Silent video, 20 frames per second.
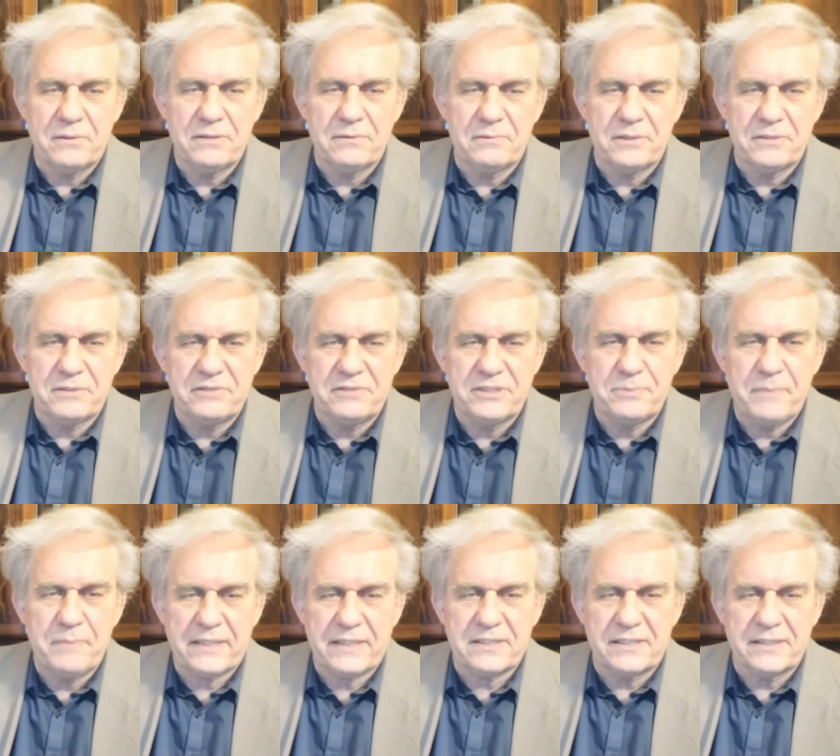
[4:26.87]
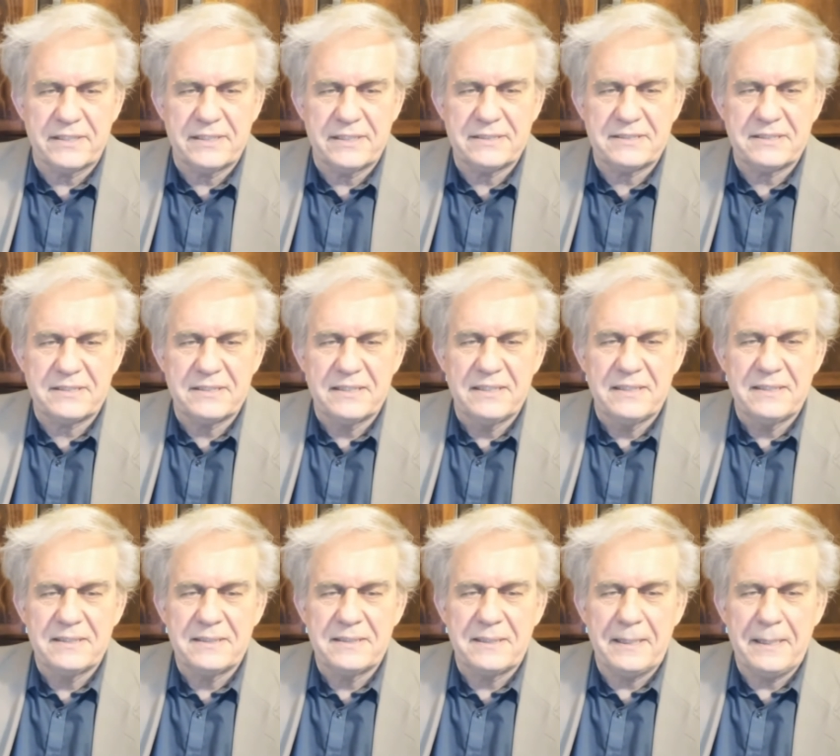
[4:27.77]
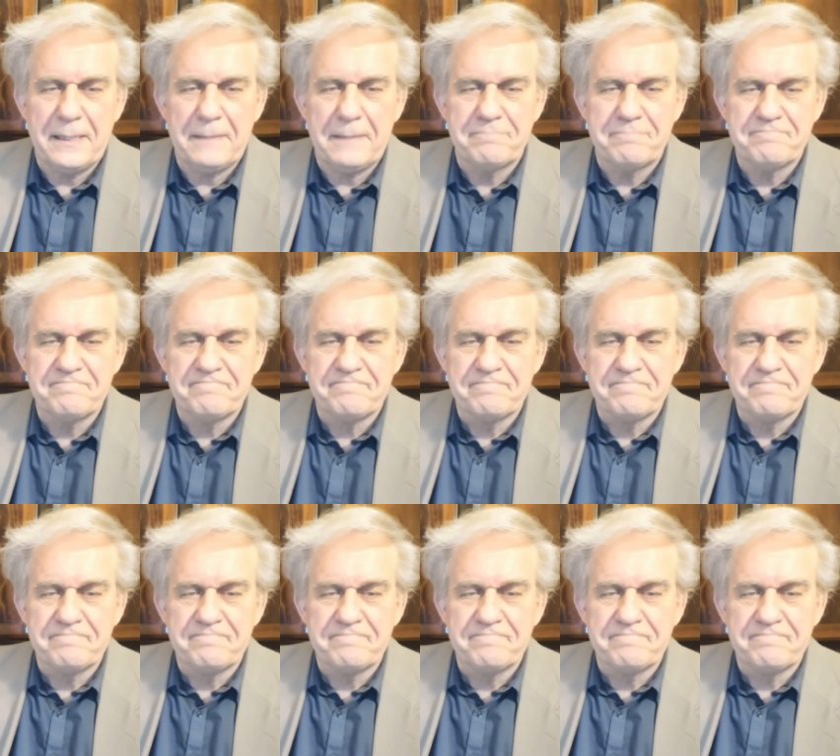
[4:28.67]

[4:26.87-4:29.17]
with respect to this. Okay,